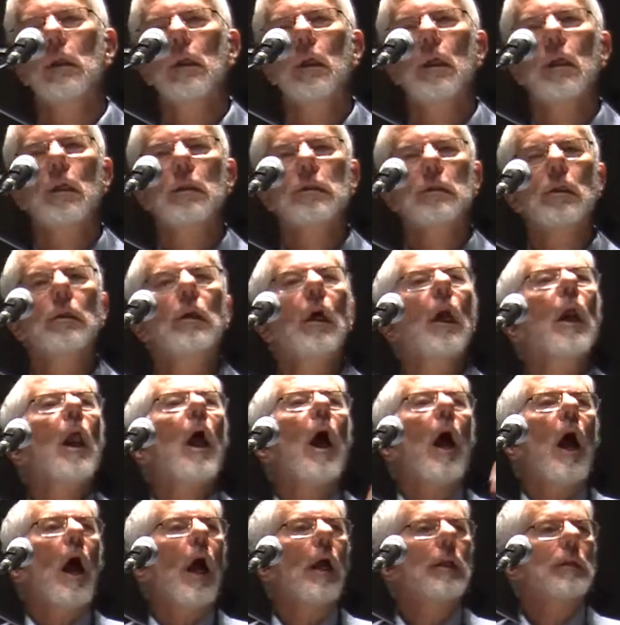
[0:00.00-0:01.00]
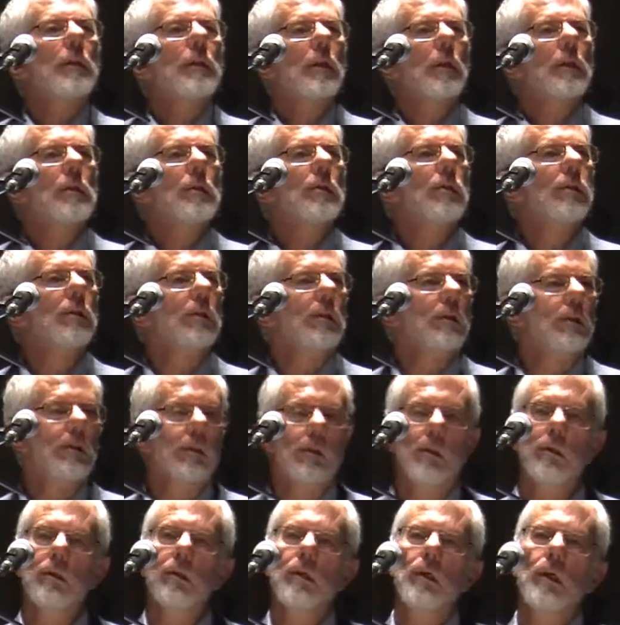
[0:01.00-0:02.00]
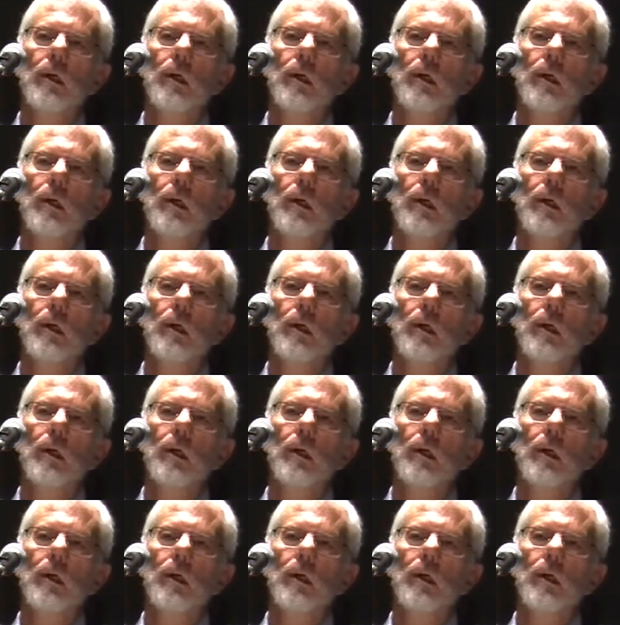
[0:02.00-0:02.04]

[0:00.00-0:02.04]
So at the core,